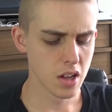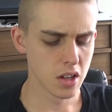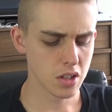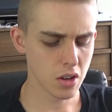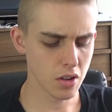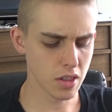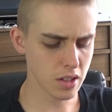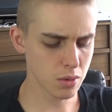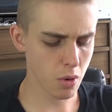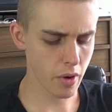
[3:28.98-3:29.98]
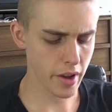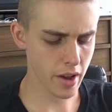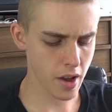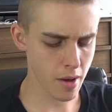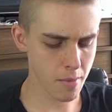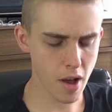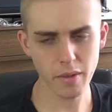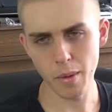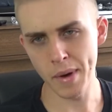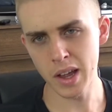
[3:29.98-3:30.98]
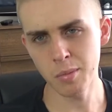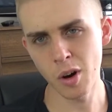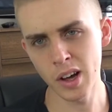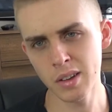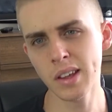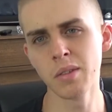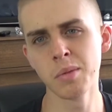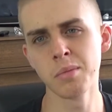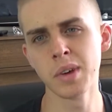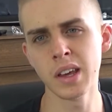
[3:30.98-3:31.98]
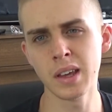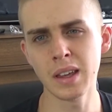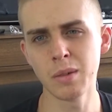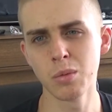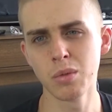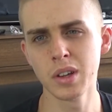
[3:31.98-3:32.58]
So that's why I have a mate of mine giving me